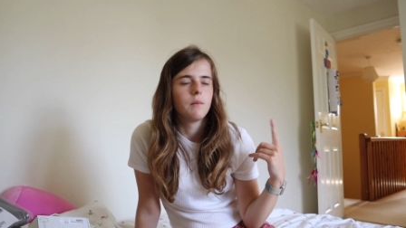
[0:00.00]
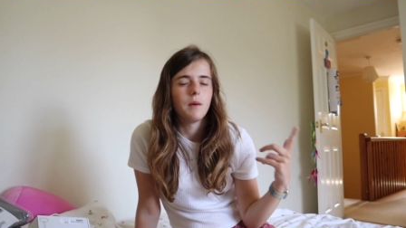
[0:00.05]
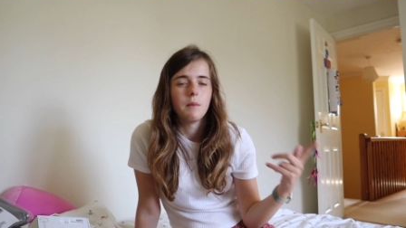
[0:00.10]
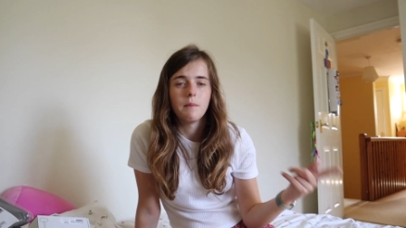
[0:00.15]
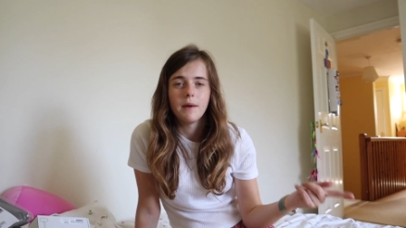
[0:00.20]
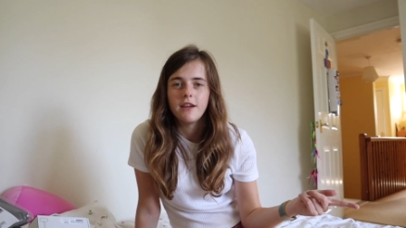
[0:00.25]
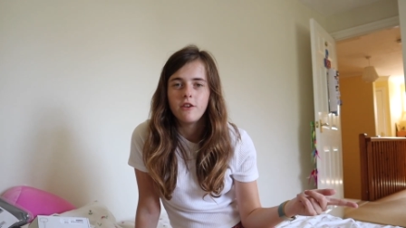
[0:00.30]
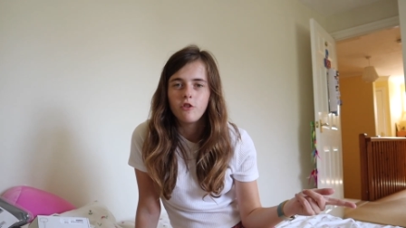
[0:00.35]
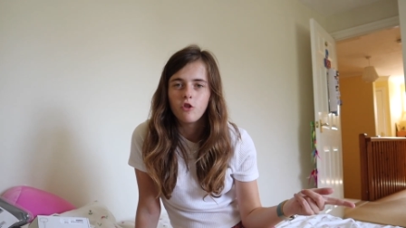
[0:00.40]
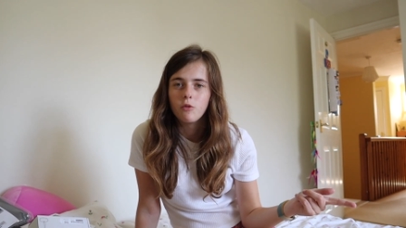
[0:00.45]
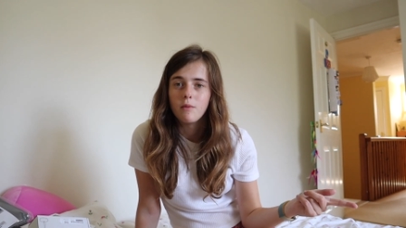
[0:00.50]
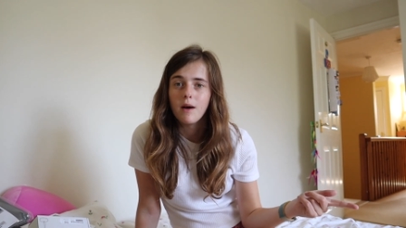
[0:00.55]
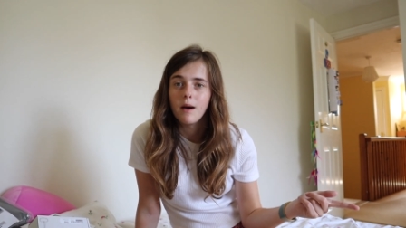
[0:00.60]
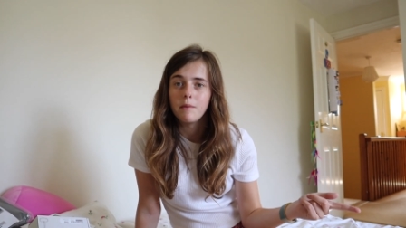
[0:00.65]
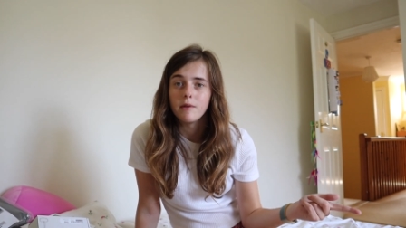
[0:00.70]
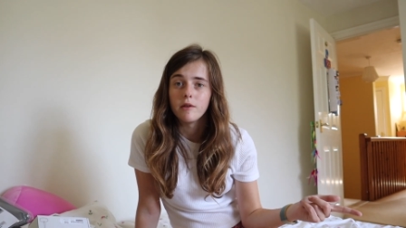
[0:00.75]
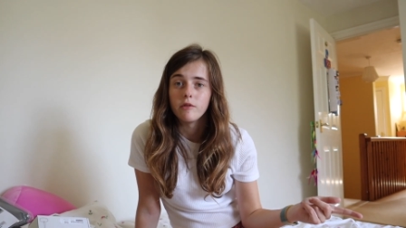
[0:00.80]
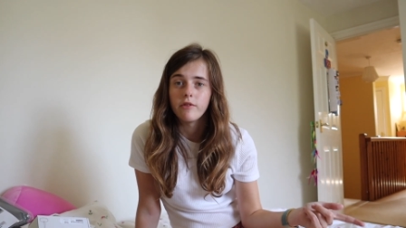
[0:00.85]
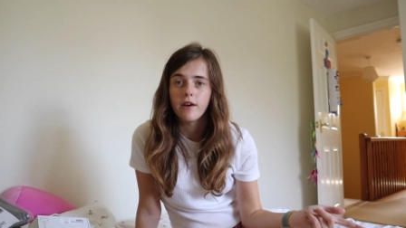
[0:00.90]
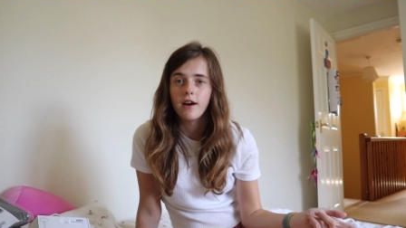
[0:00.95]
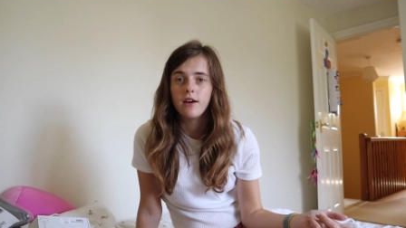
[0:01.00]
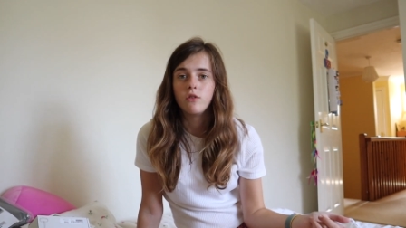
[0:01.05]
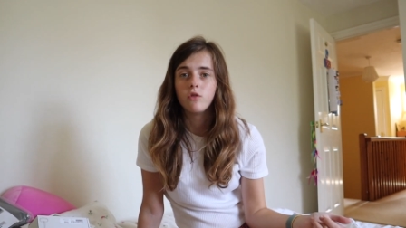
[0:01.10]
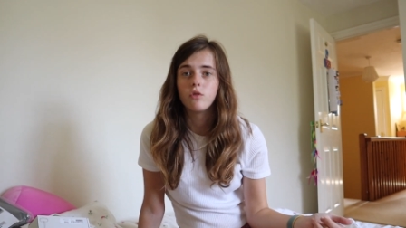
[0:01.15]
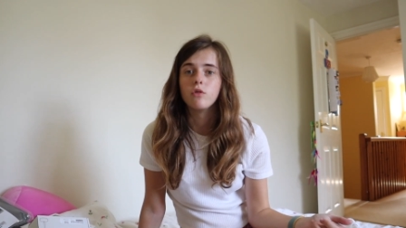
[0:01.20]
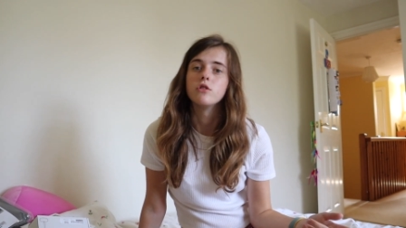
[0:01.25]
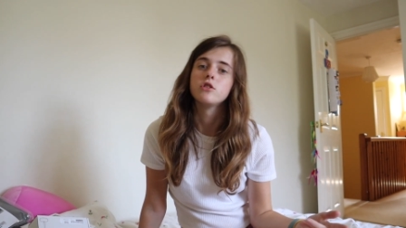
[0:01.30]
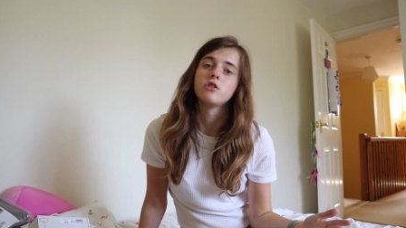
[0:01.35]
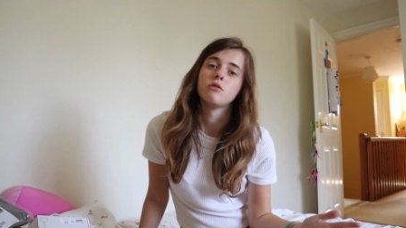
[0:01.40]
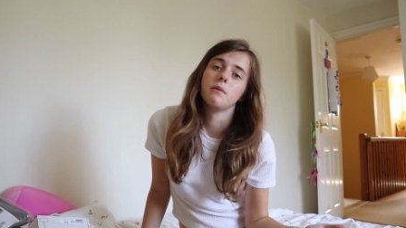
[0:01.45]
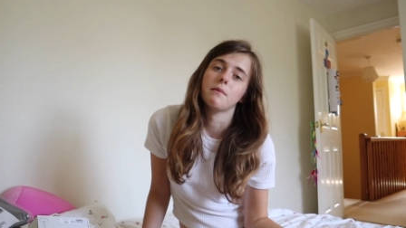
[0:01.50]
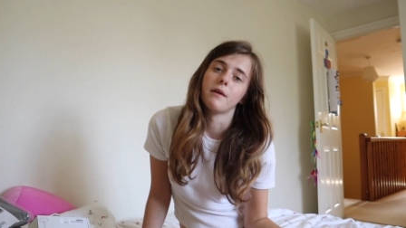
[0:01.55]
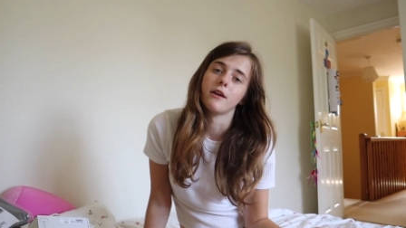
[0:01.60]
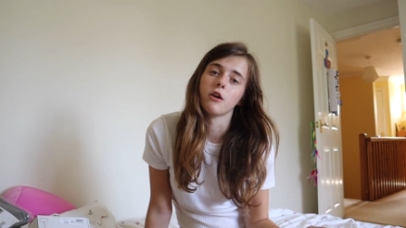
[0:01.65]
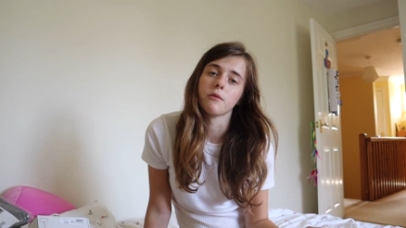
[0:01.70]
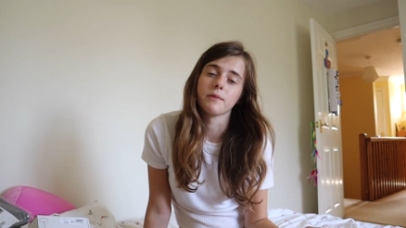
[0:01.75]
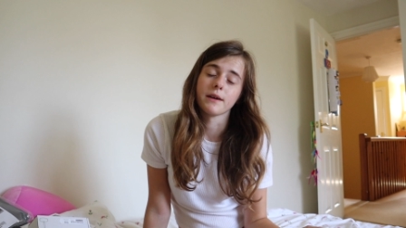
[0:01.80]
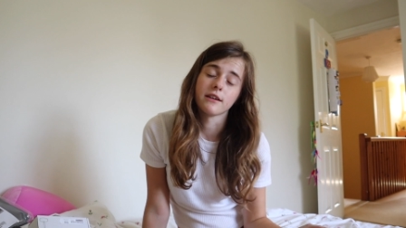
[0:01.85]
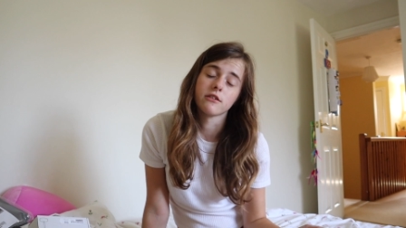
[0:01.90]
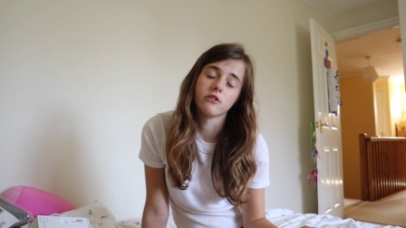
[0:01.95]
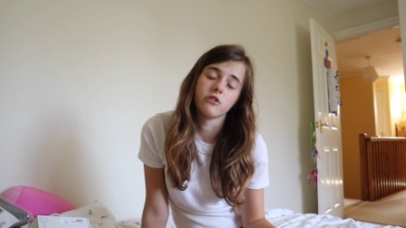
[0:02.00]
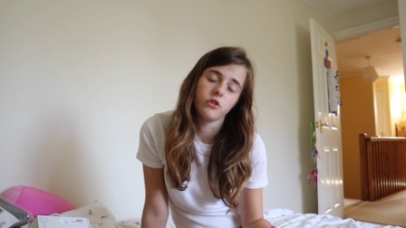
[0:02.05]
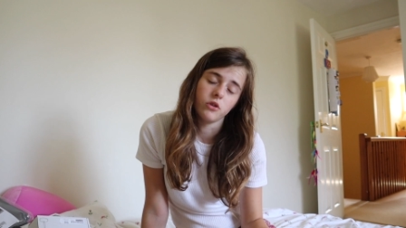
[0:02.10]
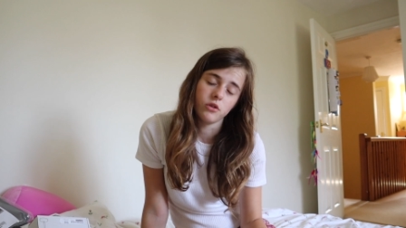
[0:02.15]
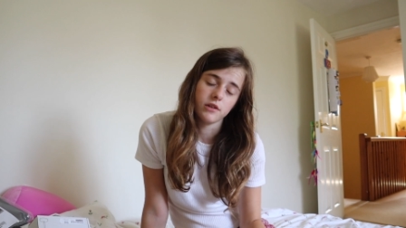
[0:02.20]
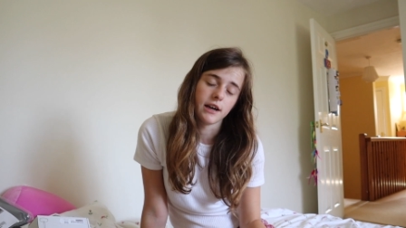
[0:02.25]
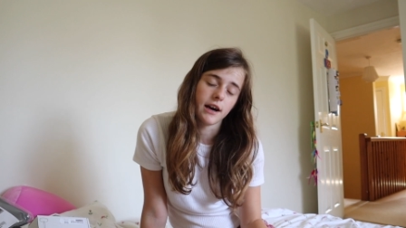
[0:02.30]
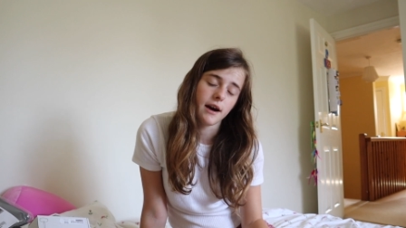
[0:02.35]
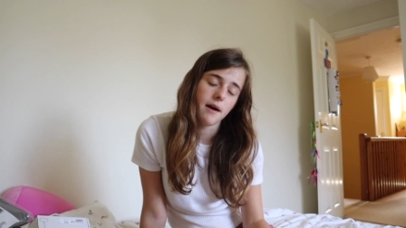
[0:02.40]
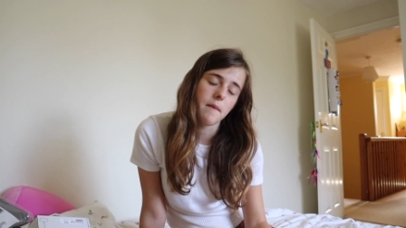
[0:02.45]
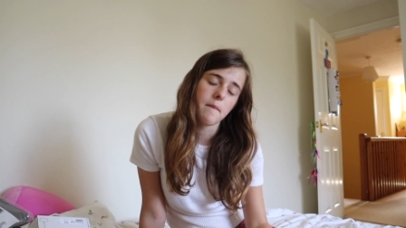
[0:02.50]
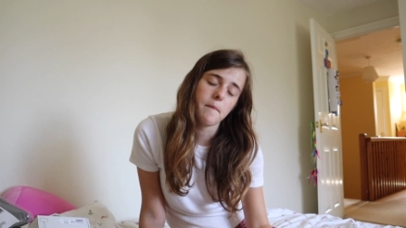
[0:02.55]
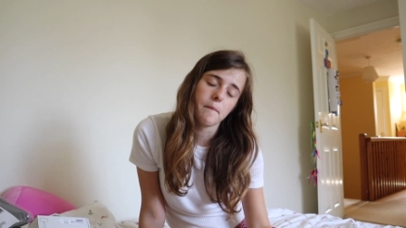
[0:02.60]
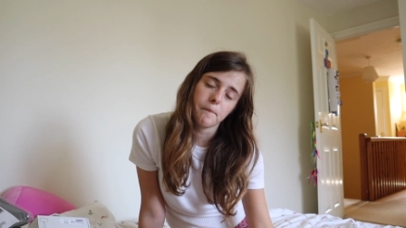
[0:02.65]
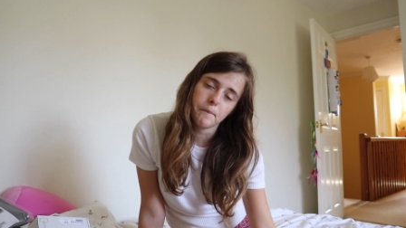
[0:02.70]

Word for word: my main door might be a fire door so we might not be able to do that,